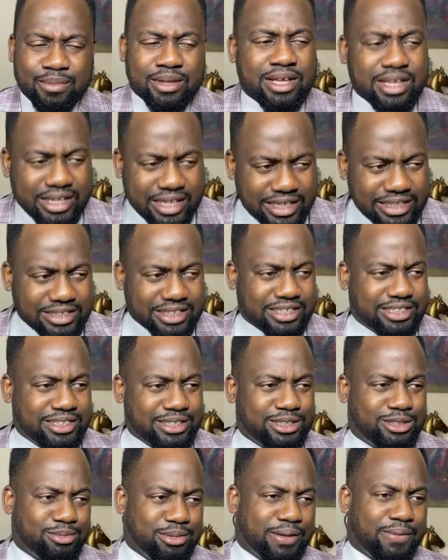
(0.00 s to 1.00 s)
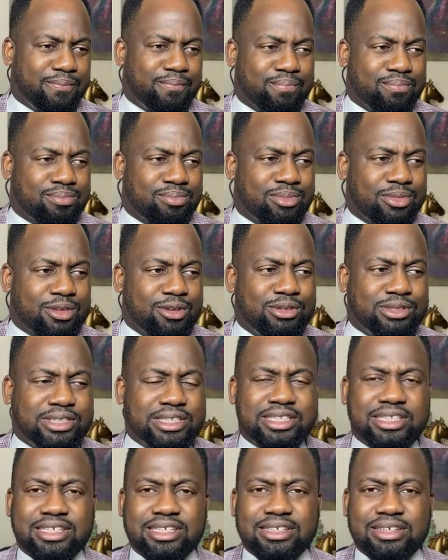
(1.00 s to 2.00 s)
Ladies and gentlemen, you
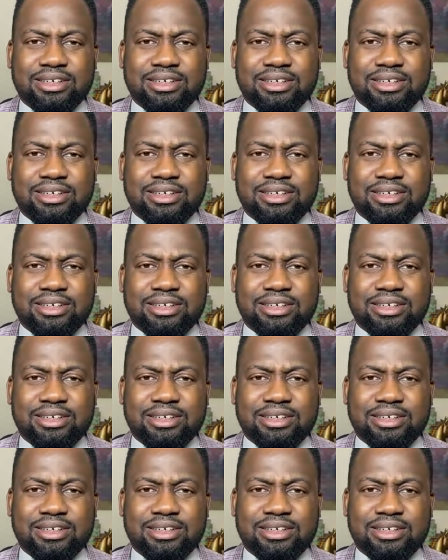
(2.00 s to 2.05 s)
see,